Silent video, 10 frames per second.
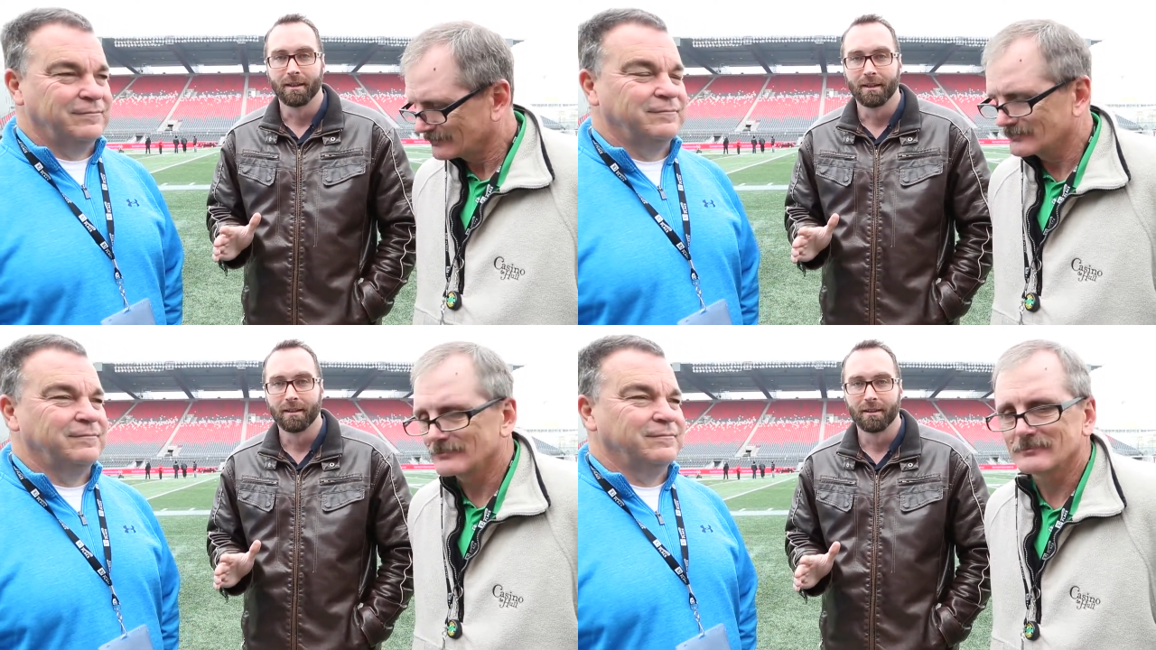
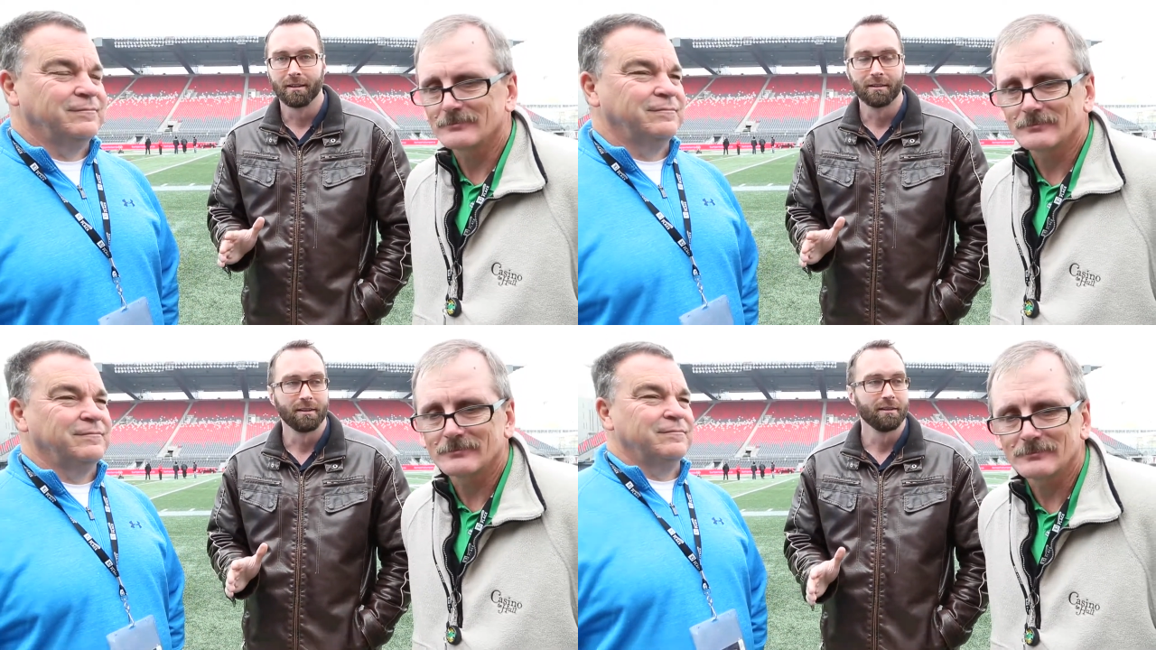
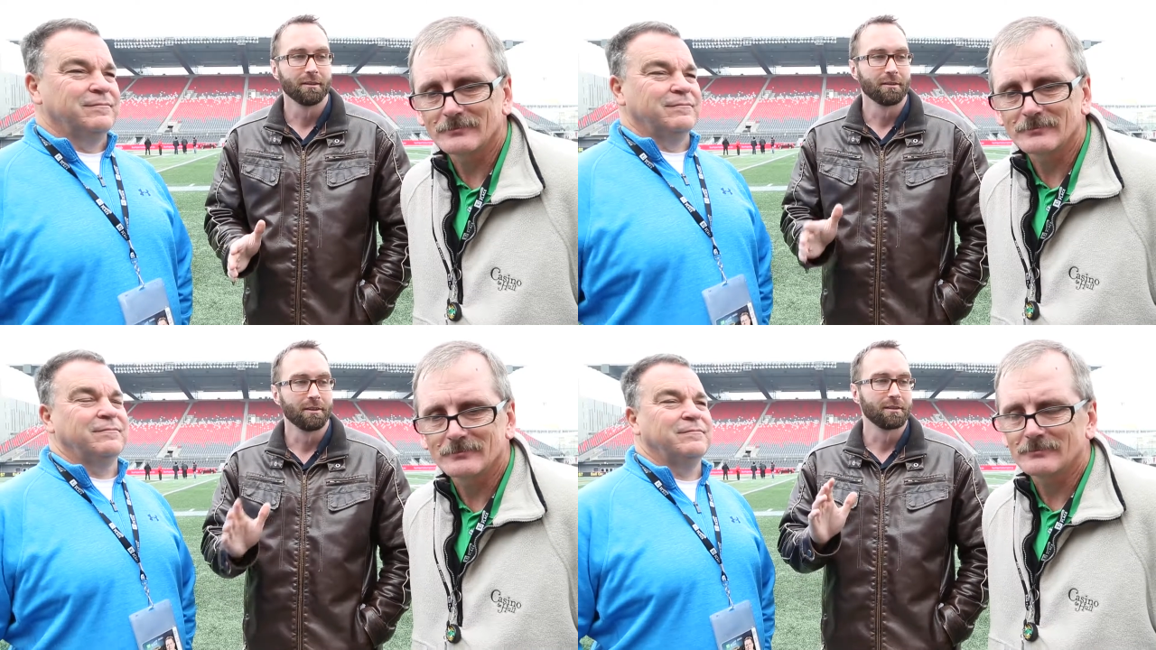Speaker 1: Uh, you
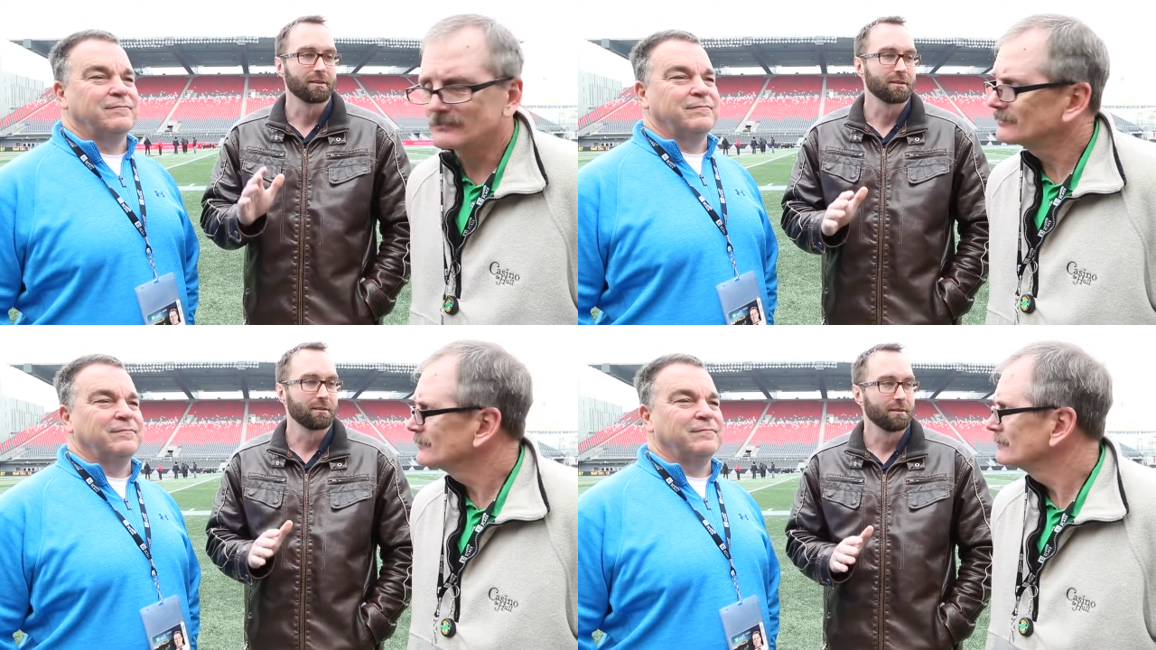know he's.
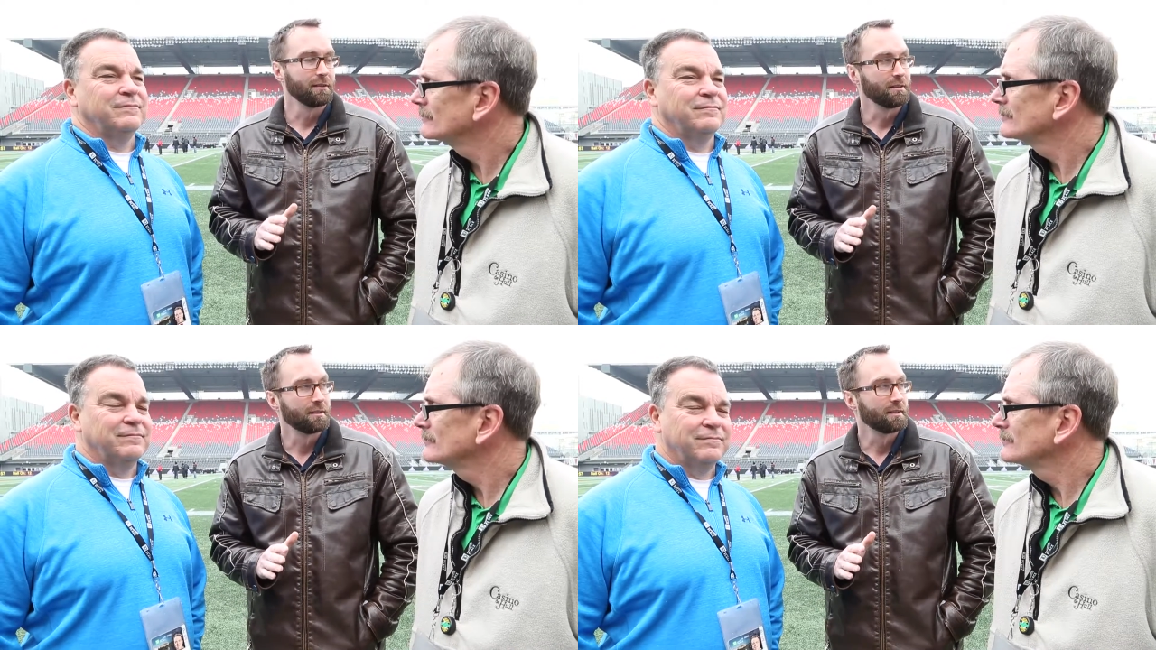
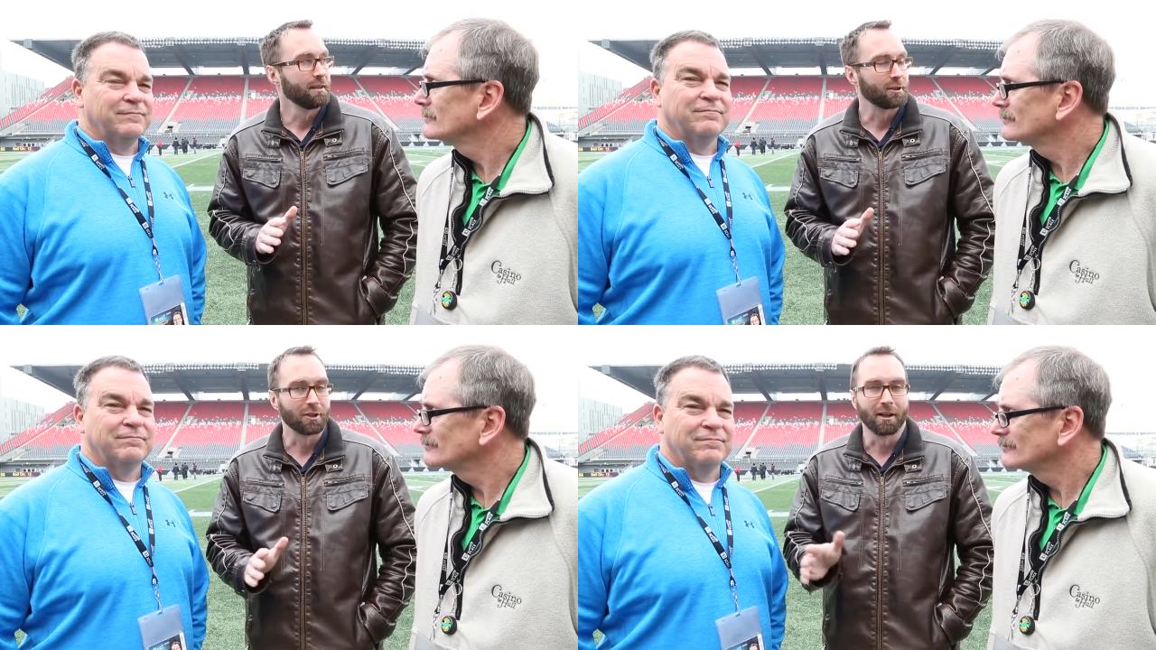He's,
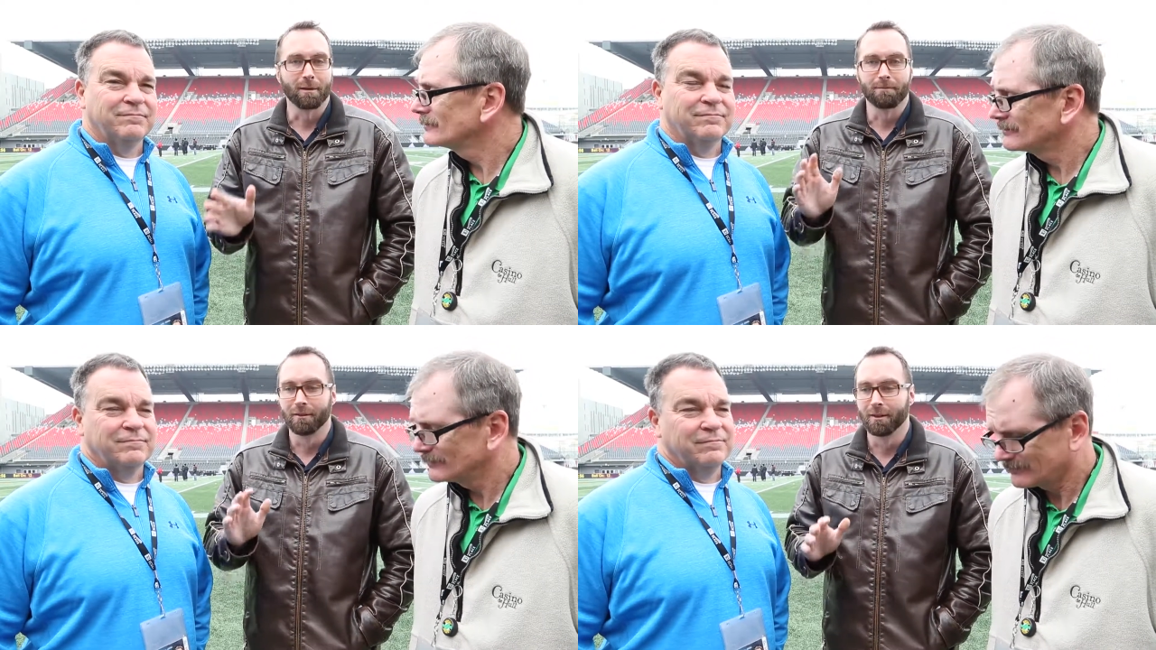he's shot
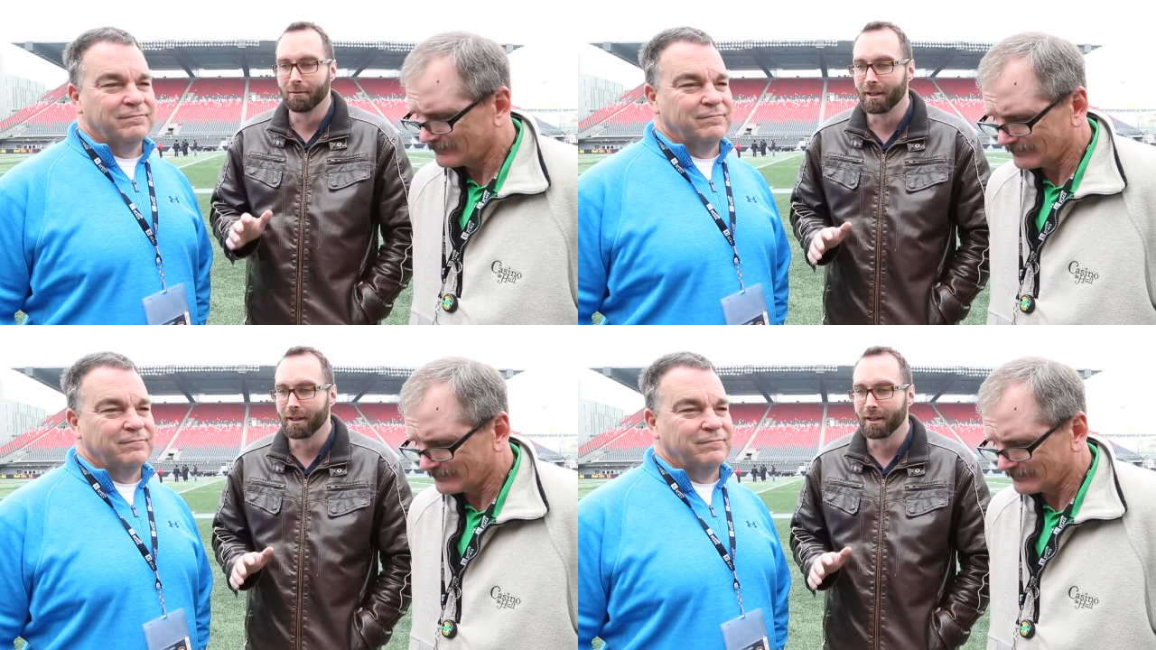up full of